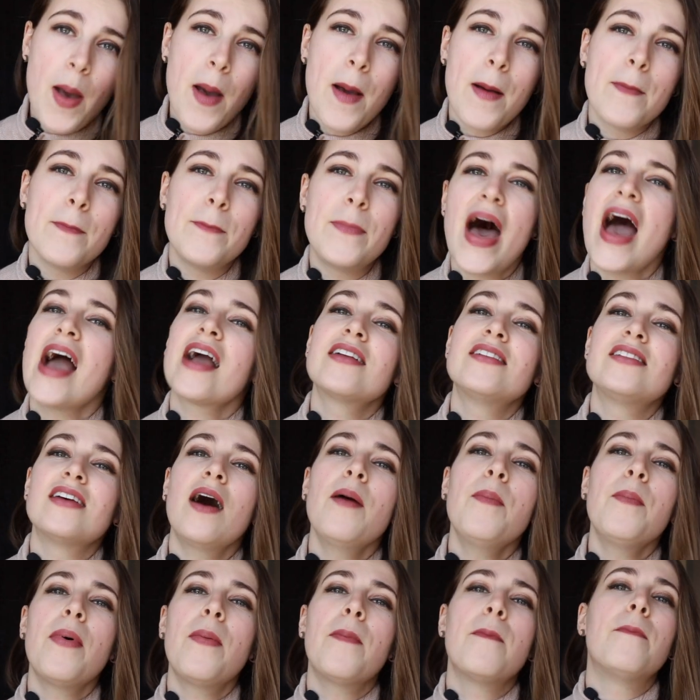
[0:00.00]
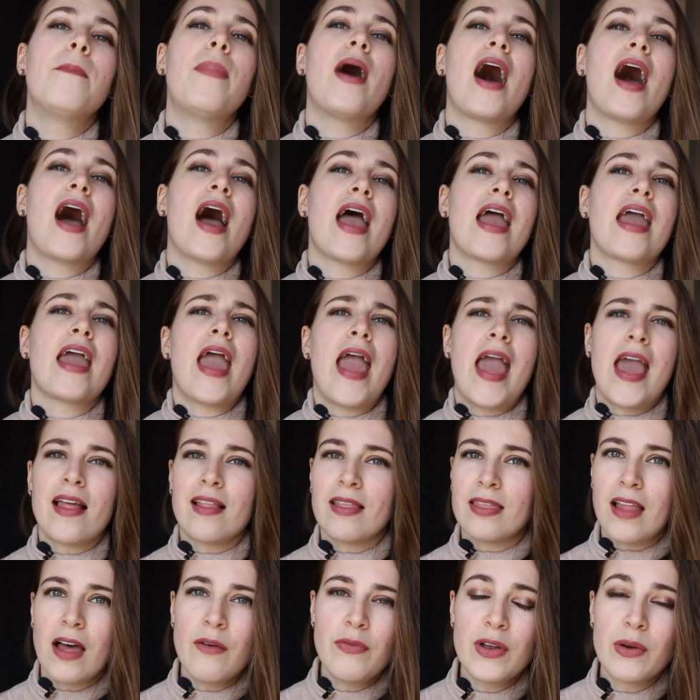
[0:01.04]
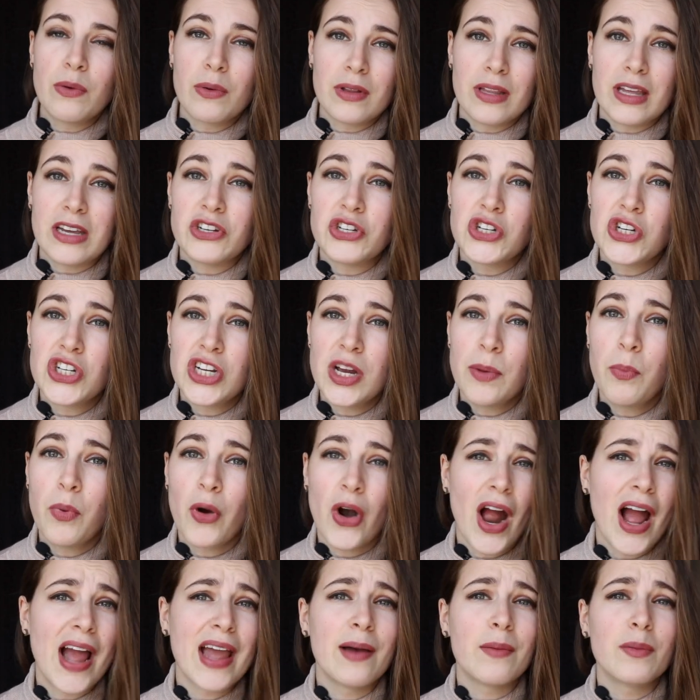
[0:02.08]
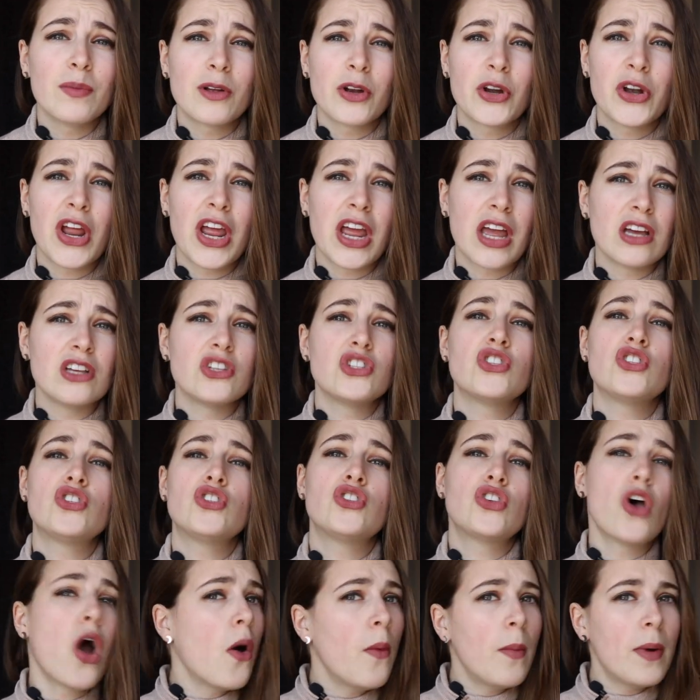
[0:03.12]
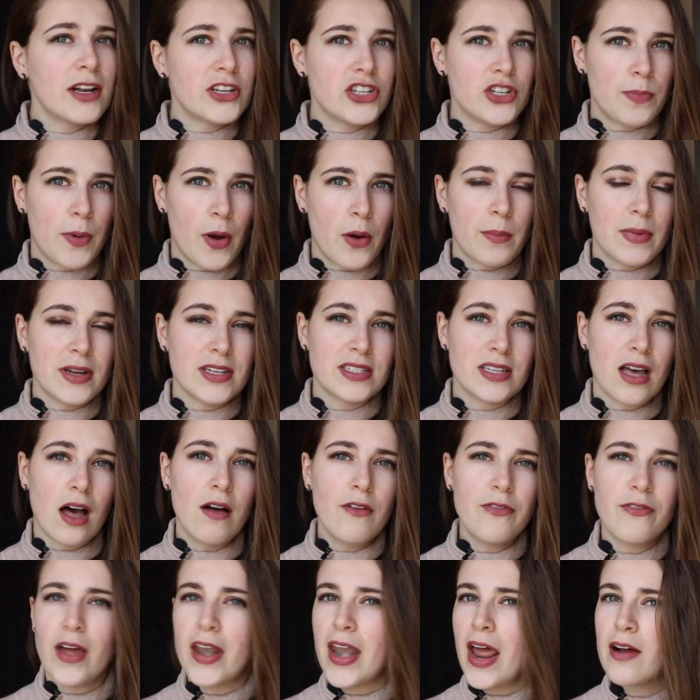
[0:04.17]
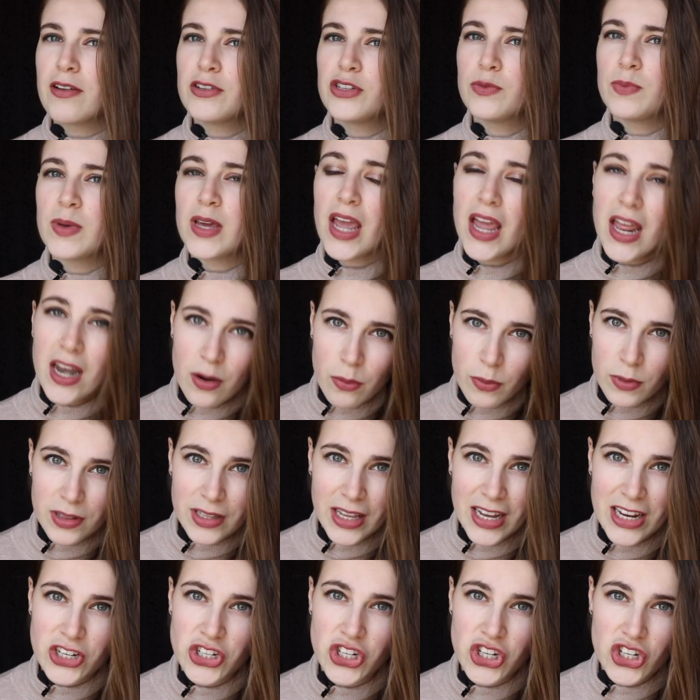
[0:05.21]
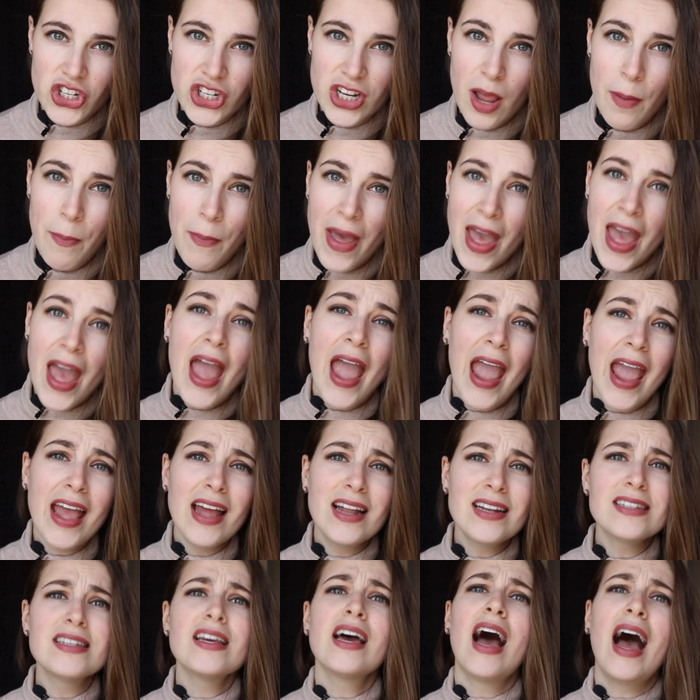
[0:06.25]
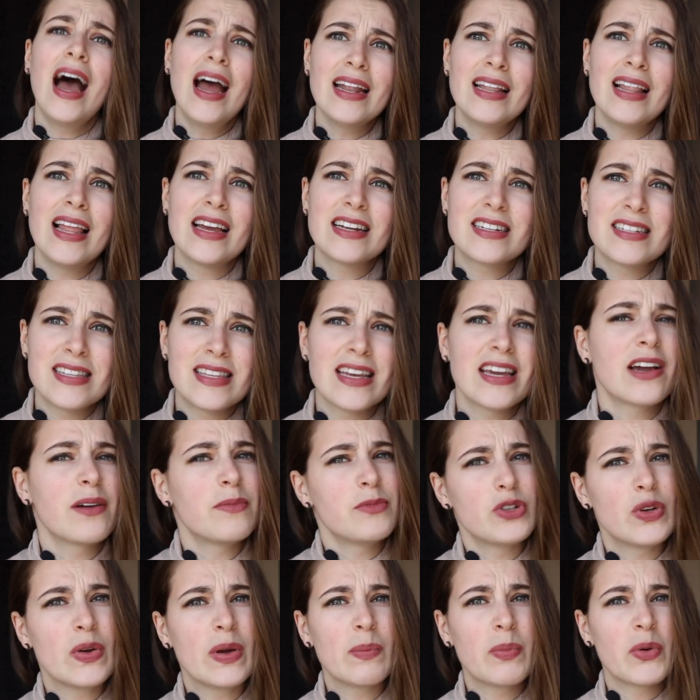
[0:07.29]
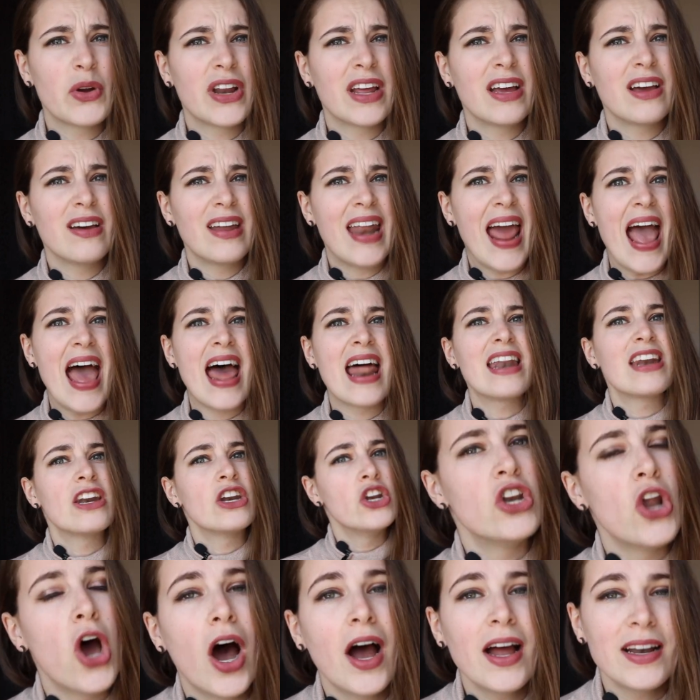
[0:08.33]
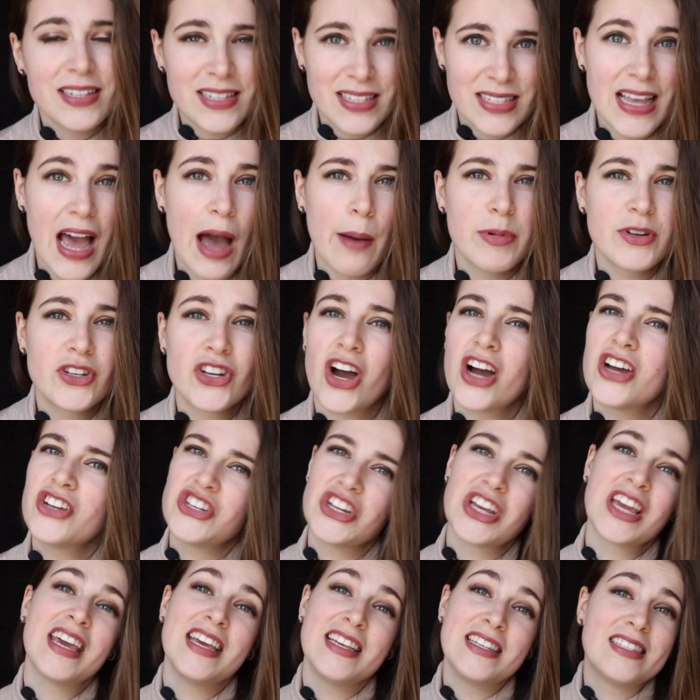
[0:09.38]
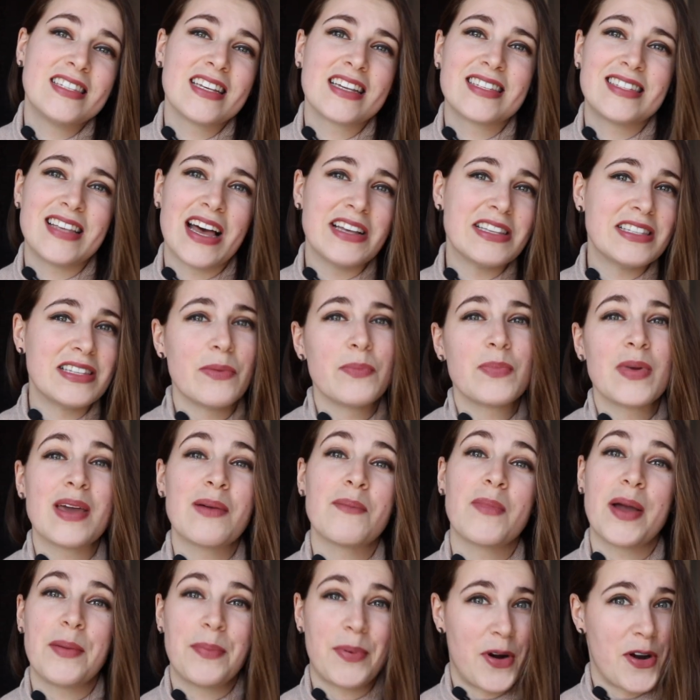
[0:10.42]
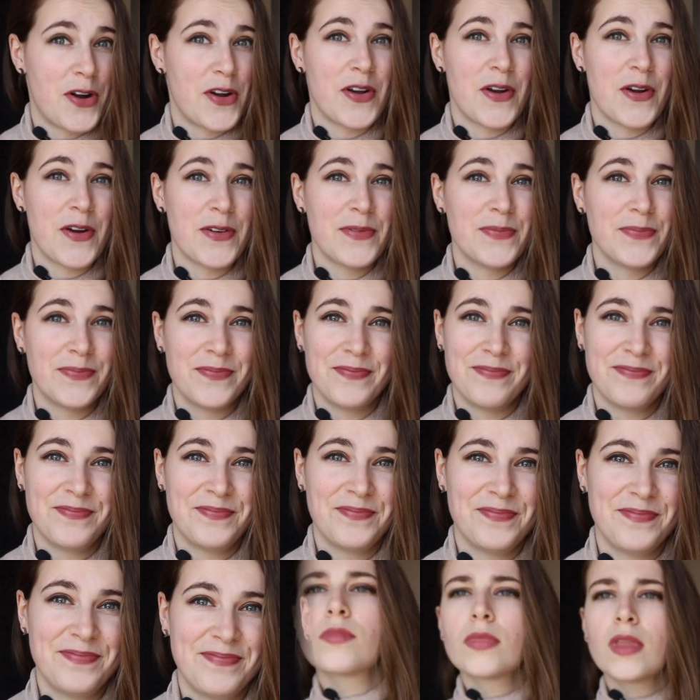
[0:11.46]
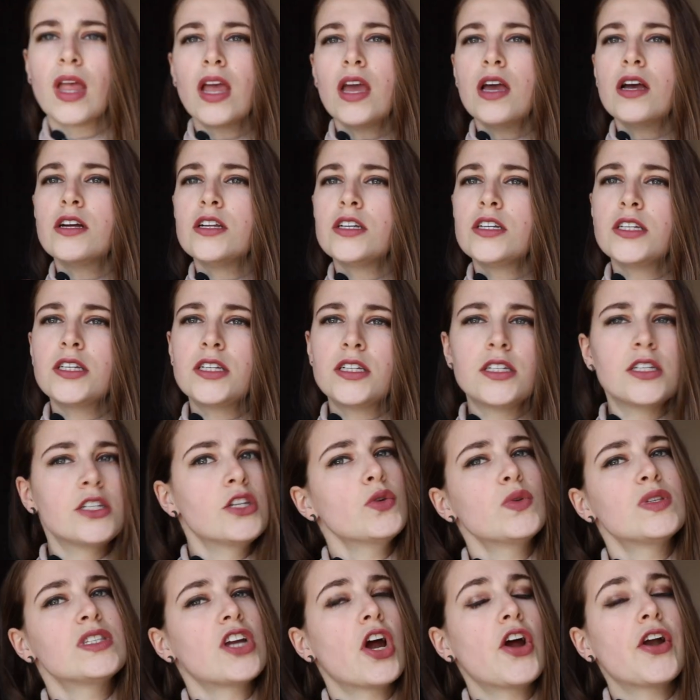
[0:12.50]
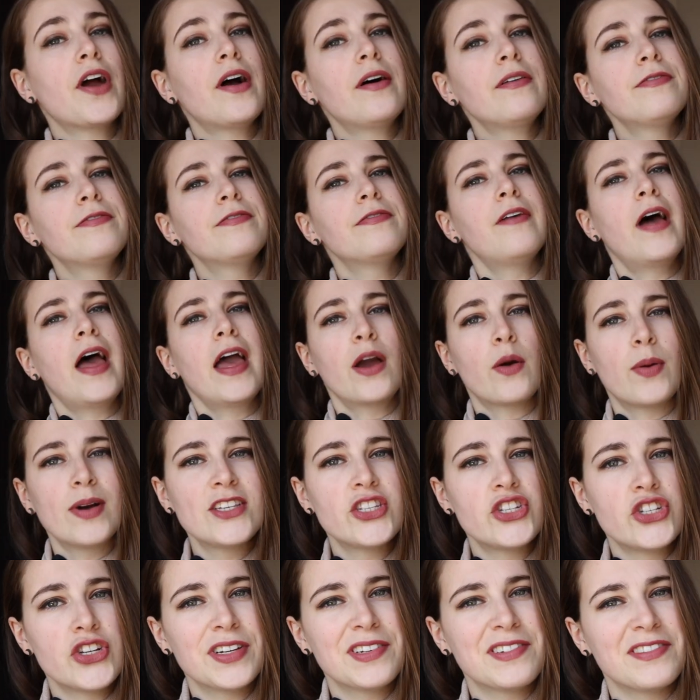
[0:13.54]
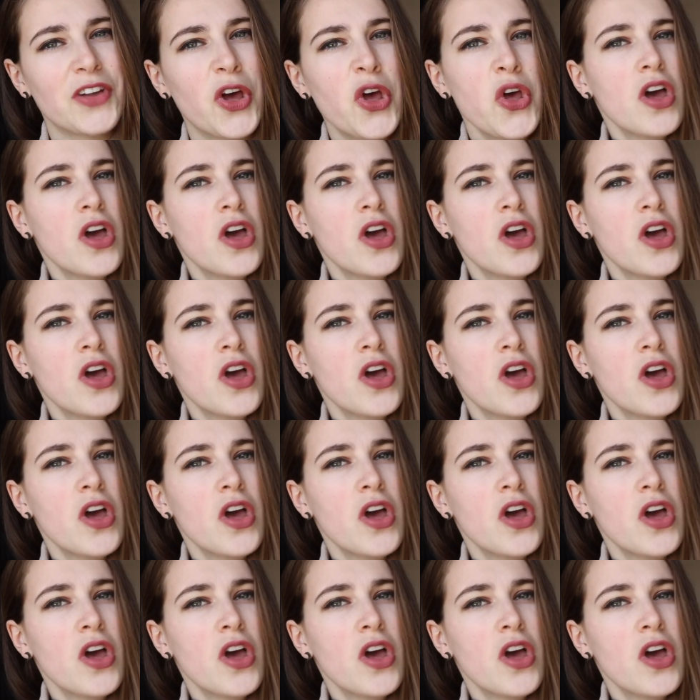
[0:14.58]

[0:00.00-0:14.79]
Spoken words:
backed up by a loving relationship where I am learning so much about myself and how to be in a relationship, and I'd like to think I'm doing pretty good at not sabotaging his success at being my partner. To start off, a question.